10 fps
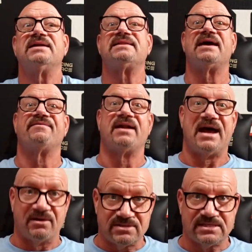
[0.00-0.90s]
they have an
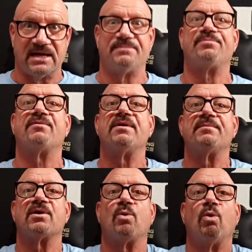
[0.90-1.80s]
outside
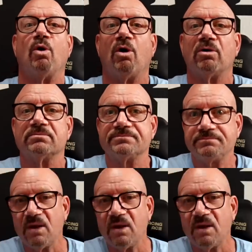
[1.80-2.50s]
perimeter wall.